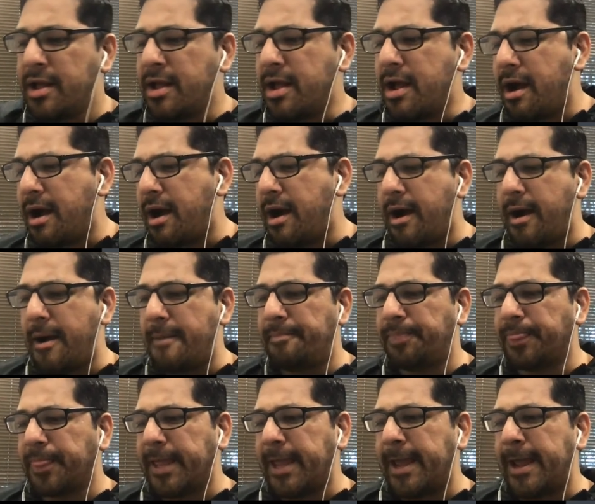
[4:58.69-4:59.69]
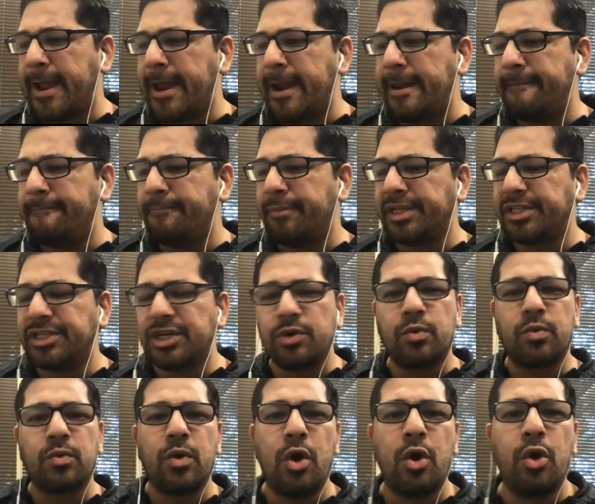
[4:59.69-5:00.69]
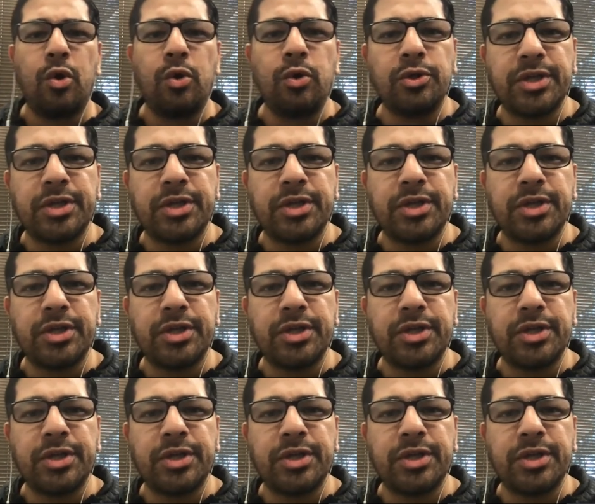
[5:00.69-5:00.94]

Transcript: and it's enrolled